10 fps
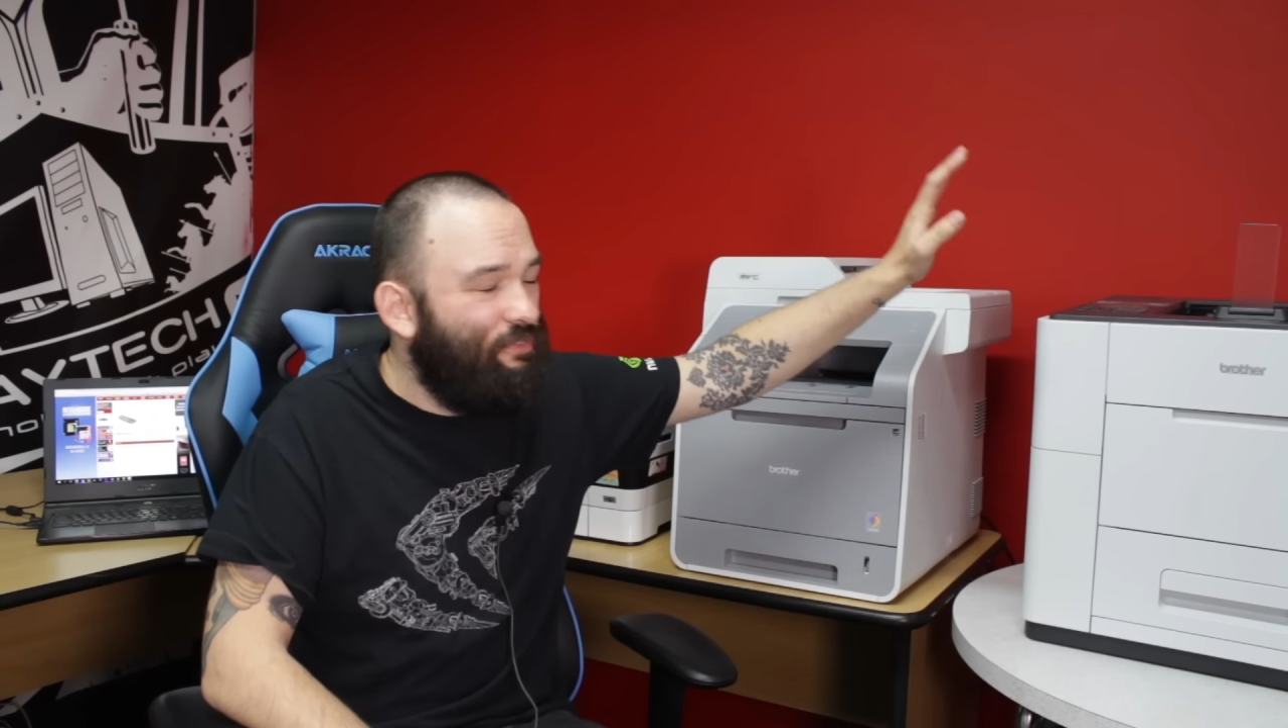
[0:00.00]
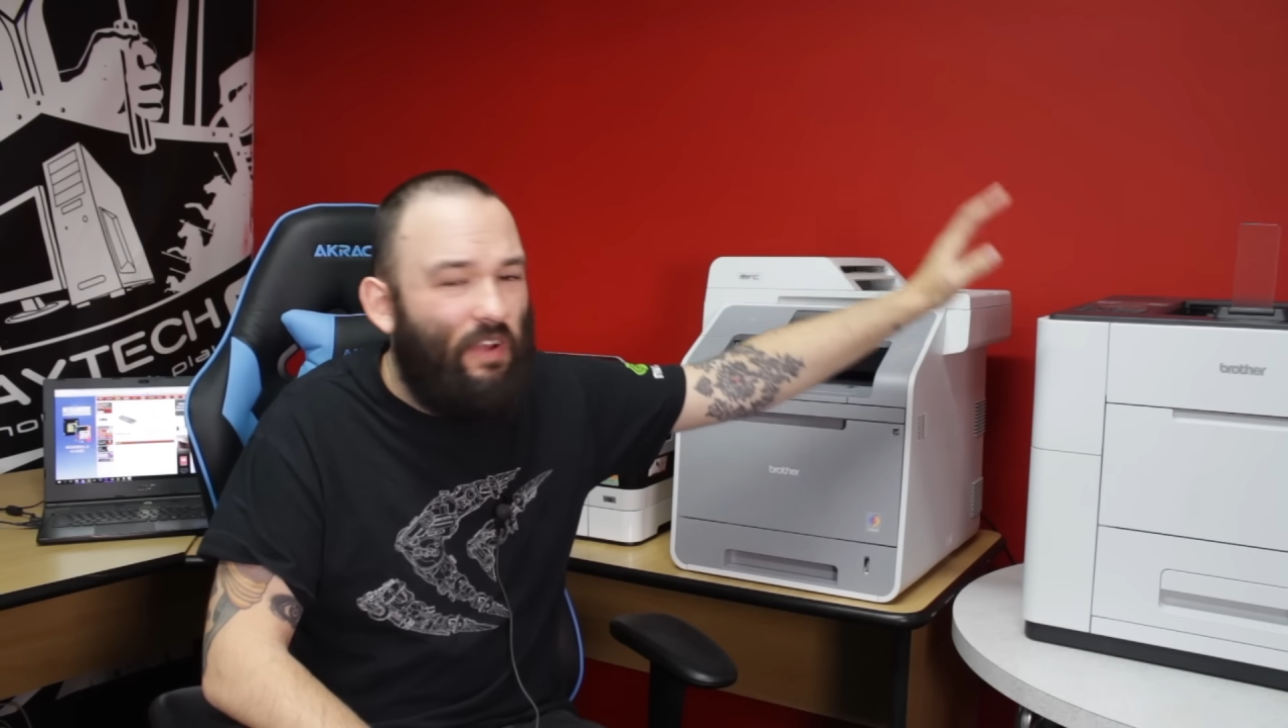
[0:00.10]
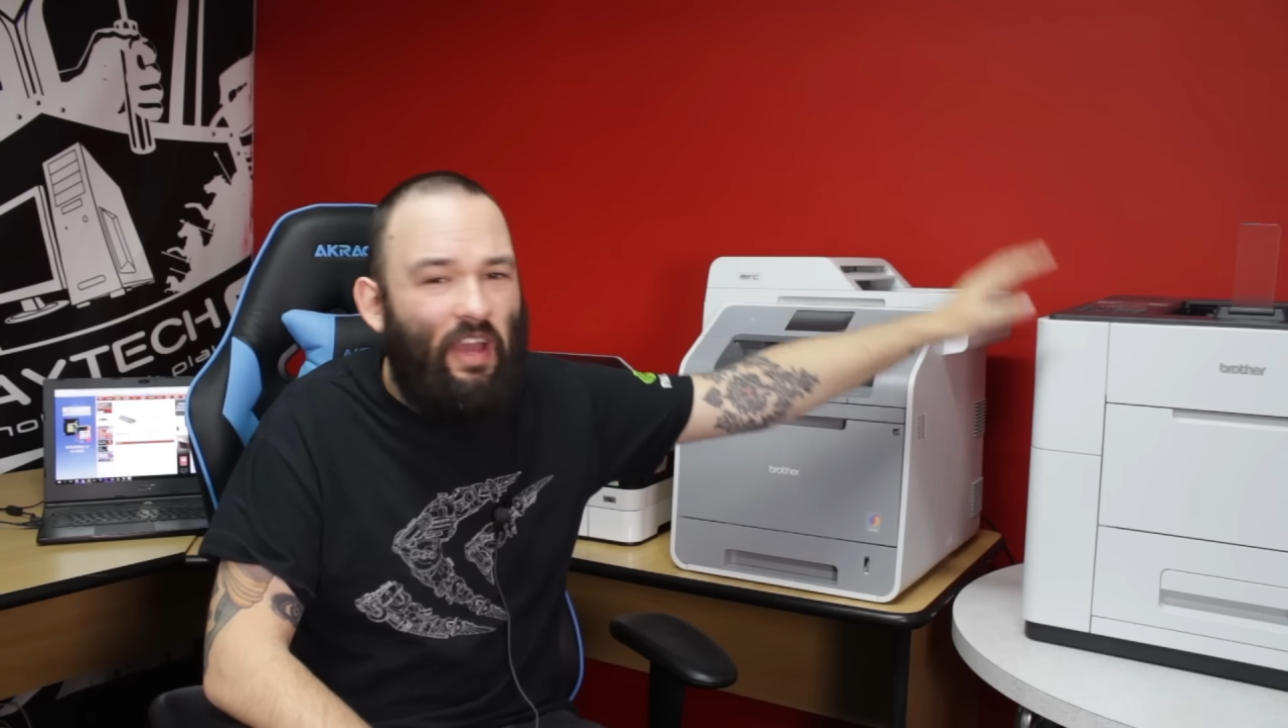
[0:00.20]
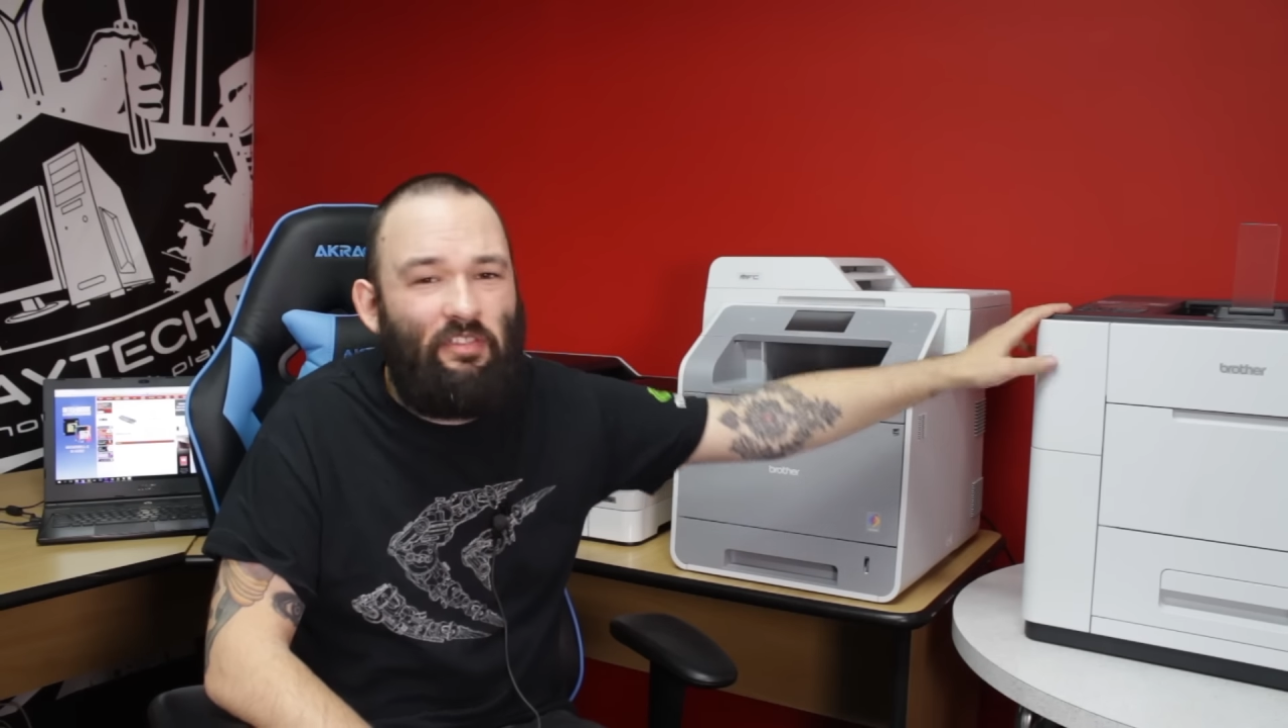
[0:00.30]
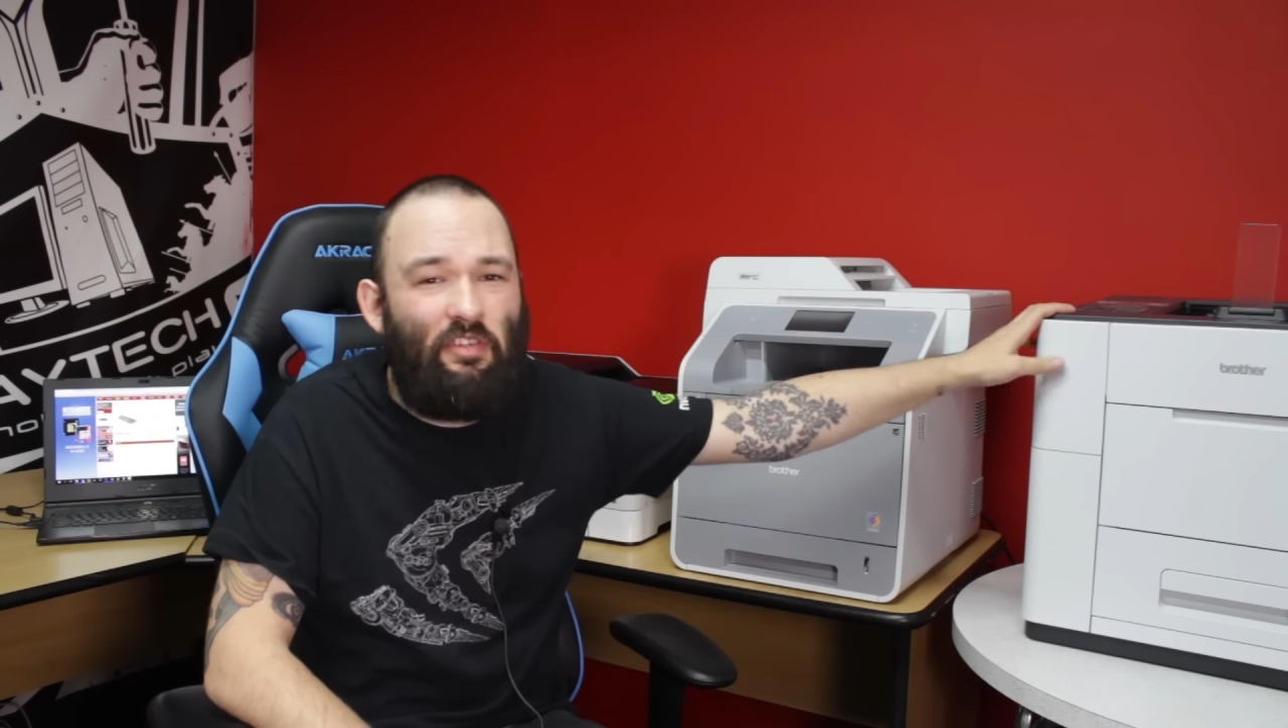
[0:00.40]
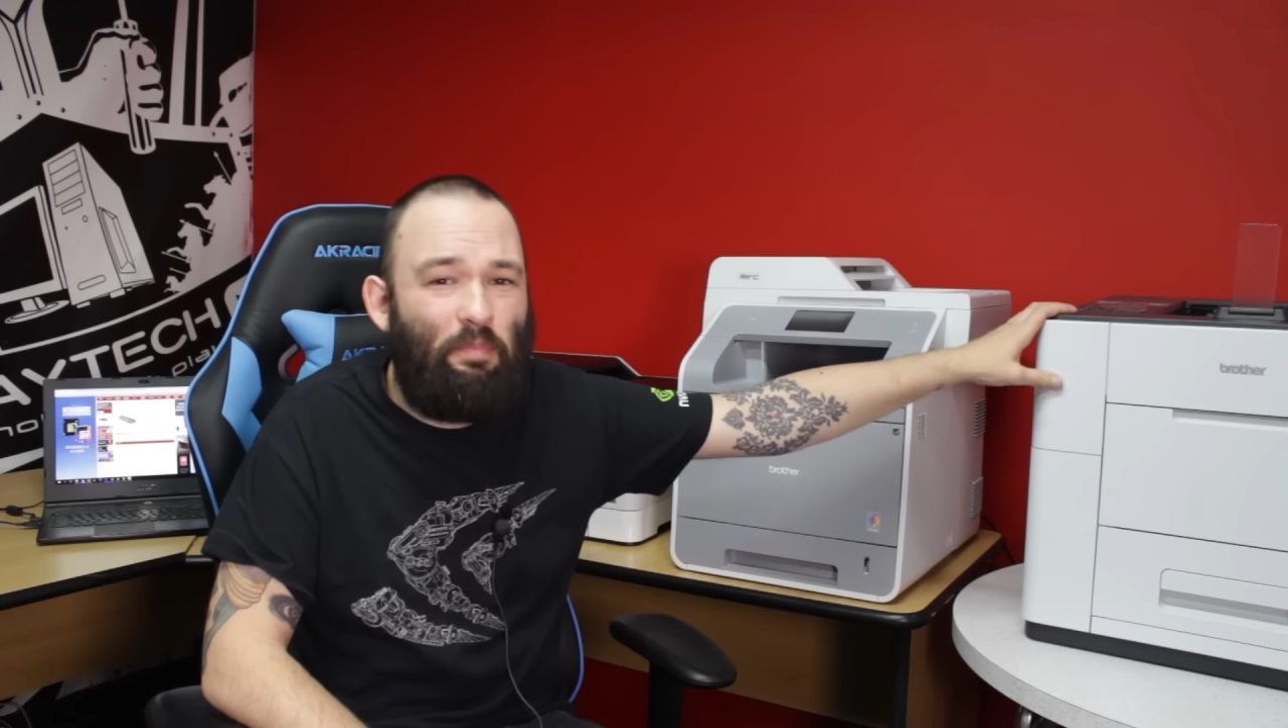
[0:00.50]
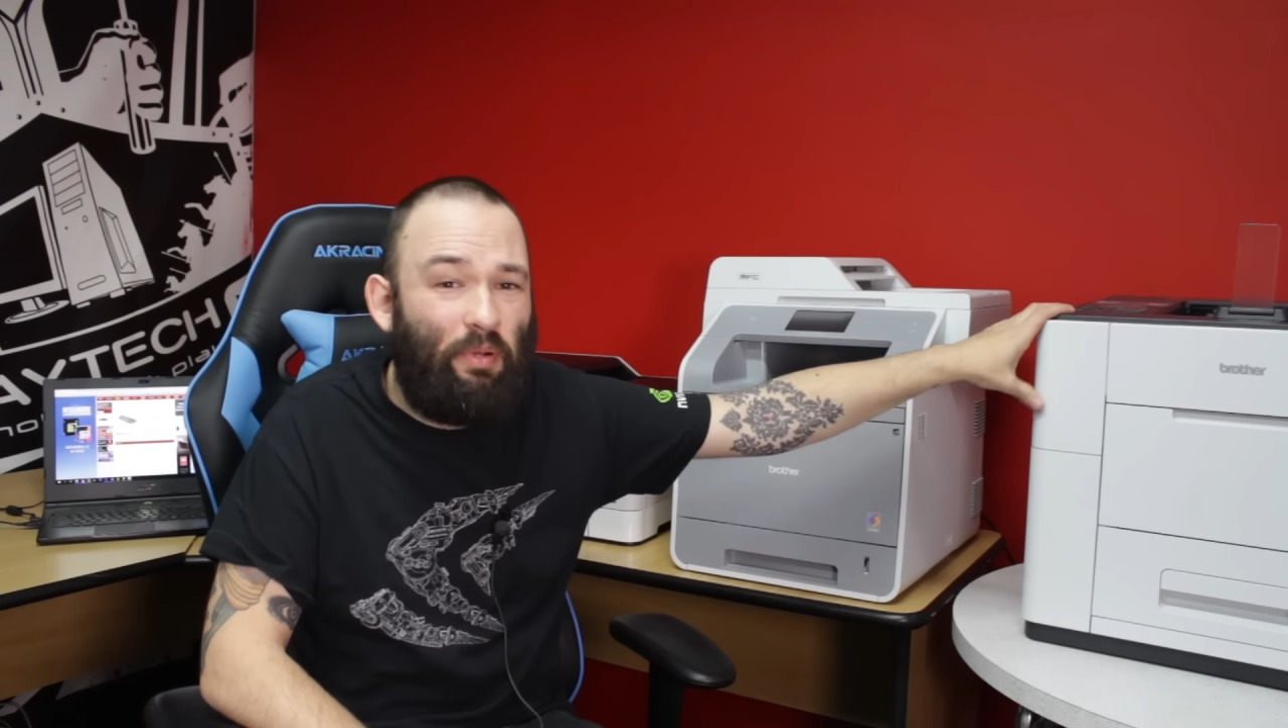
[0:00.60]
fastest